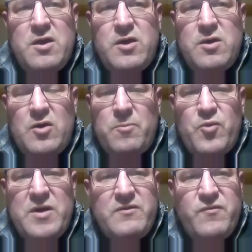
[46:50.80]

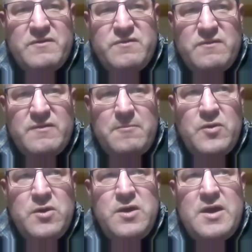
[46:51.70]
operate the system,
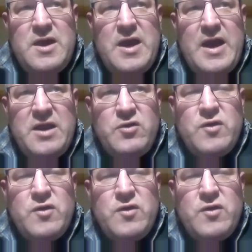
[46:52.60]
and